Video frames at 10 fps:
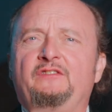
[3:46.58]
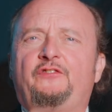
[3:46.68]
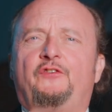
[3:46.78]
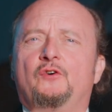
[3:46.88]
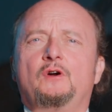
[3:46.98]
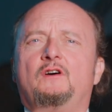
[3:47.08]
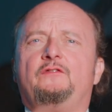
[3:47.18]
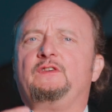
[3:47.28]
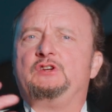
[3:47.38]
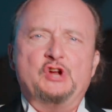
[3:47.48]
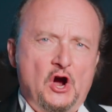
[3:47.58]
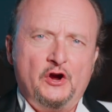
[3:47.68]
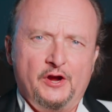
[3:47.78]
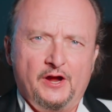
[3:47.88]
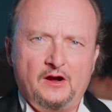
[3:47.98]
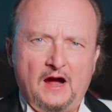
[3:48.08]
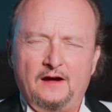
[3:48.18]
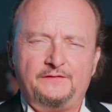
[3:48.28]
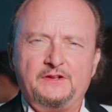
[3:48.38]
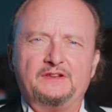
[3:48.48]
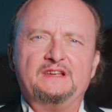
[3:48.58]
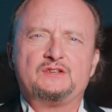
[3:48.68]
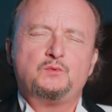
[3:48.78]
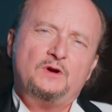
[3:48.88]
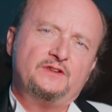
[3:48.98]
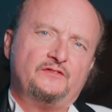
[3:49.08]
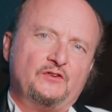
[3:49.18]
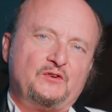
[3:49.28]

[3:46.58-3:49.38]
full of joy after this wonderful